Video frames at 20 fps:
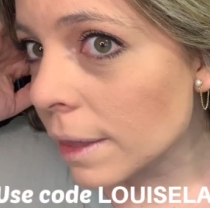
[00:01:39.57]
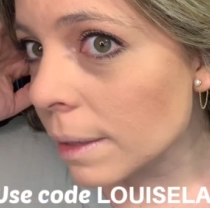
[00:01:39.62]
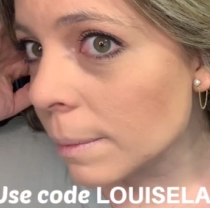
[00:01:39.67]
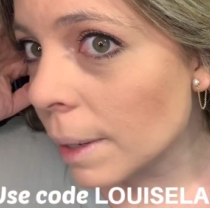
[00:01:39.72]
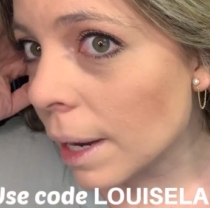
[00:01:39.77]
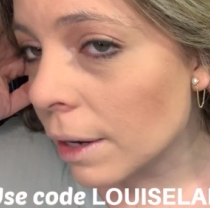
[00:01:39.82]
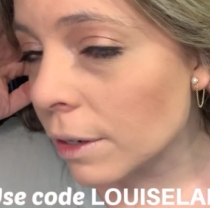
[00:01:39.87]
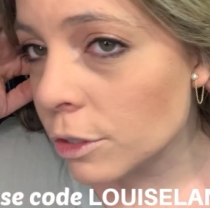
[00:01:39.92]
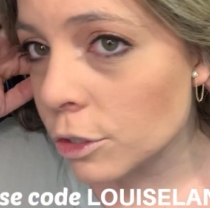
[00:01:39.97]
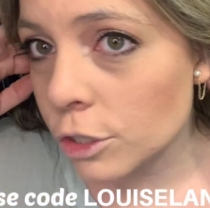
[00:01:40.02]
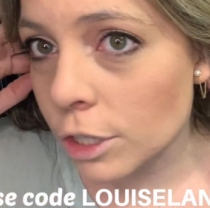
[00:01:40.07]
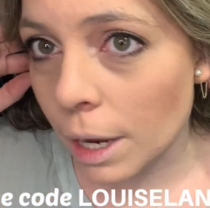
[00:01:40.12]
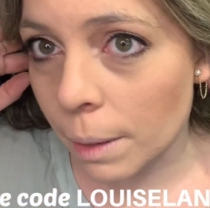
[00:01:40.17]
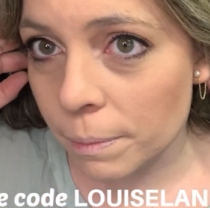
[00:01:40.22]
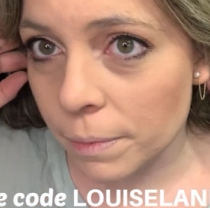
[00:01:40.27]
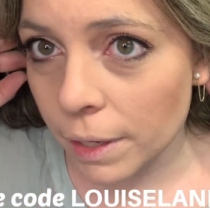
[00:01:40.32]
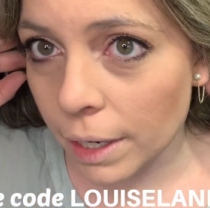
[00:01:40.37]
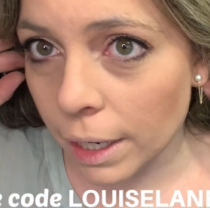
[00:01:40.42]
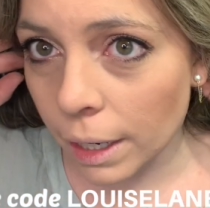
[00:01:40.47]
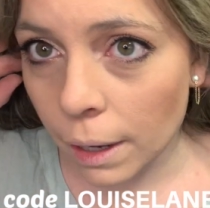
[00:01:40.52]
them out and
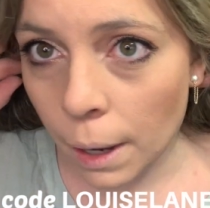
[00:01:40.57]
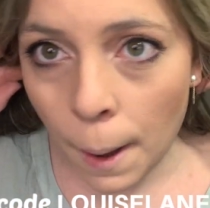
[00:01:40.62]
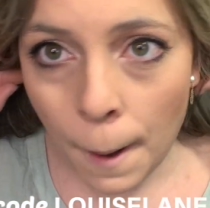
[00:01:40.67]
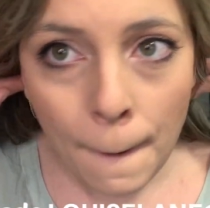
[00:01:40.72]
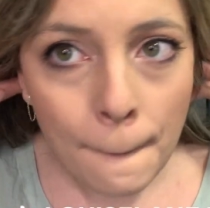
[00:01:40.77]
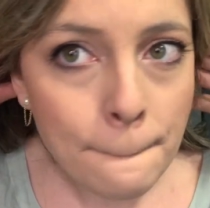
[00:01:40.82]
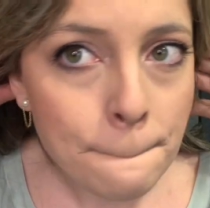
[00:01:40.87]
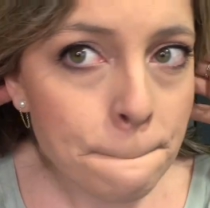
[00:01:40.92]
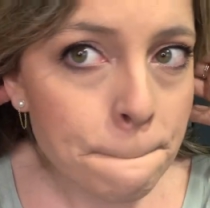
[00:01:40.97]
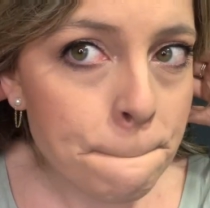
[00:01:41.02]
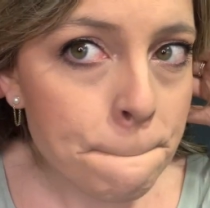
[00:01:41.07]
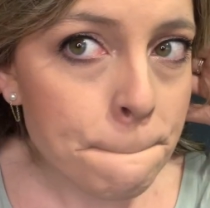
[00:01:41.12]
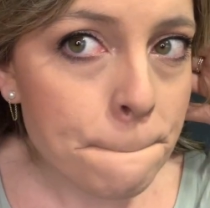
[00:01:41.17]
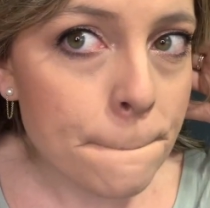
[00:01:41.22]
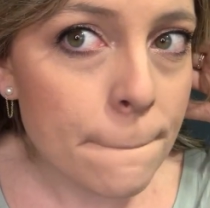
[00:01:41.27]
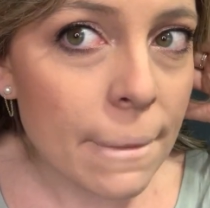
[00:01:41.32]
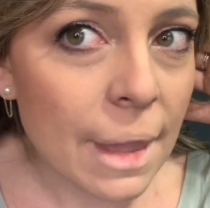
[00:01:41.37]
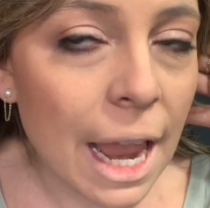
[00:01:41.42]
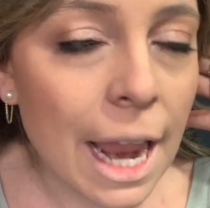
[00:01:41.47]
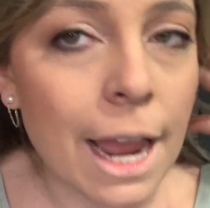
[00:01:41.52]
shop there.
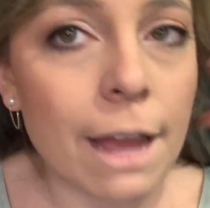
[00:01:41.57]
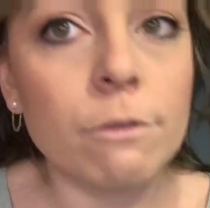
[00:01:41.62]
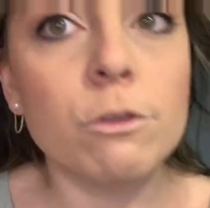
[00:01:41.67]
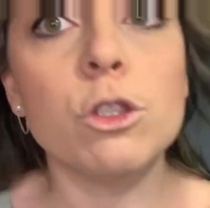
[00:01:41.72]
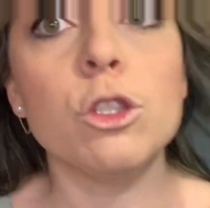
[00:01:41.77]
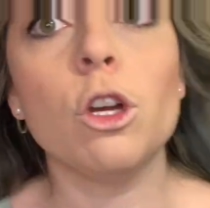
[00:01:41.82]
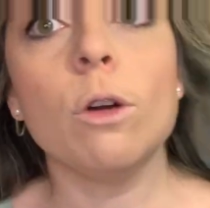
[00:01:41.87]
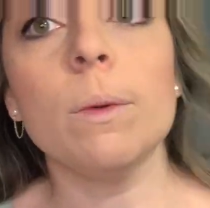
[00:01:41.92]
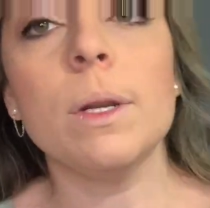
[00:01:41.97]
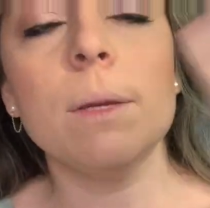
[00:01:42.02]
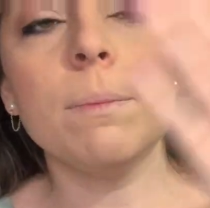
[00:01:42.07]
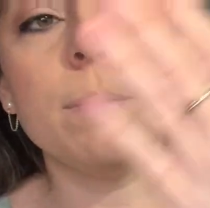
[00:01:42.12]
I have so many